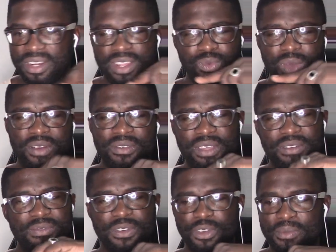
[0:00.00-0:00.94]
The one with the
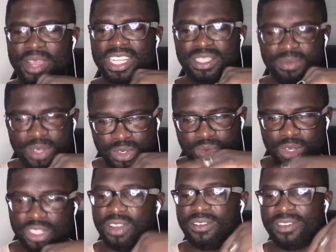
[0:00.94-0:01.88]
fur reminds me too
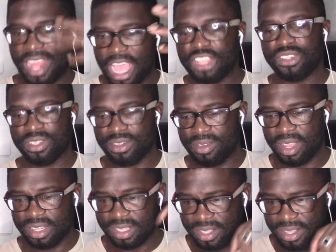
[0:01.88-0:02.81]
much of an actual rat.